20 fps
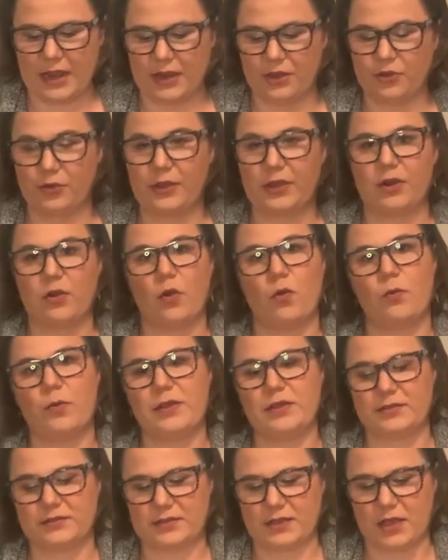and you can
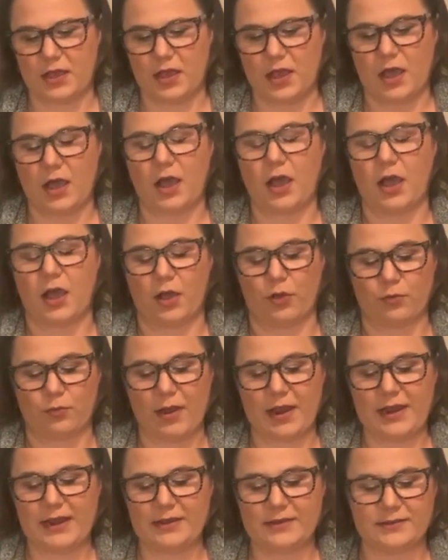always
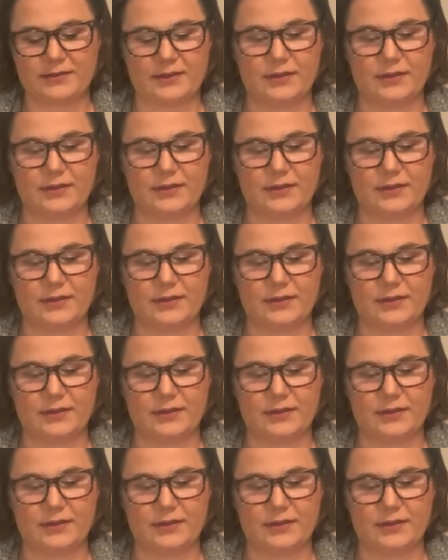write.